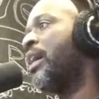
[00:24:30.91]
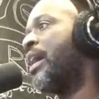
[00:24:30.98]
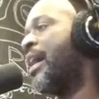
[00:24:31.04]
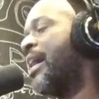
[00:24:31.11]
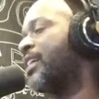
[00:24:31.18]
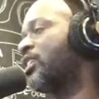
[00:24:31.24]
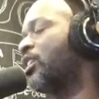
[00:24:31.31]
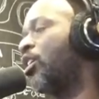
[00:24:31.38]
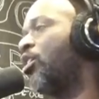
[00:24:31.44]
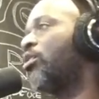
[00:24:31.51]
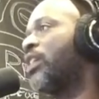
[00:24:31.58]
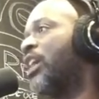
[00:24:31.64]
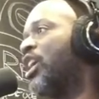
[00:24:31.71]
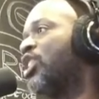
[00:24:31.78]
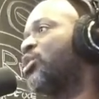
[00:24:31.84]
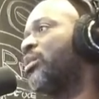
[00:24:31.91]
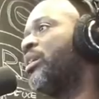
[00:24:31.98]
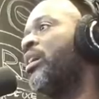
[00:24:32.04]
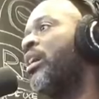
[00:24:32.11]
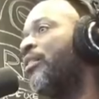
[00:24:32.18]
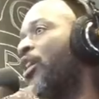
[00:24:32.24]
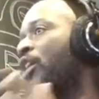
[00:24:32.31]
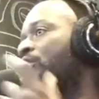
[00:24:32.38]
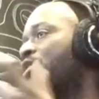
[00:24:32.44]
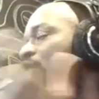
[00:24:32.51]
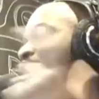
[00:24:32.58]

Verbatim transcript: S-hole country, those are